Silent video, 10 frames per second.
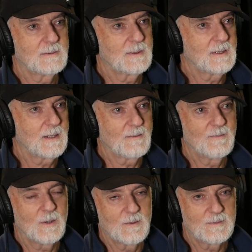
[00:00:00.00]
getting
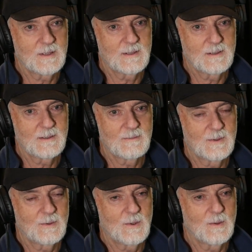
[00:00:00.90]
involved with
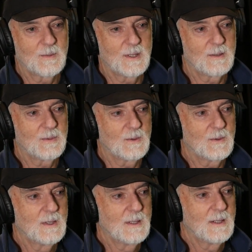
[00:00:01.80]
the wrong people,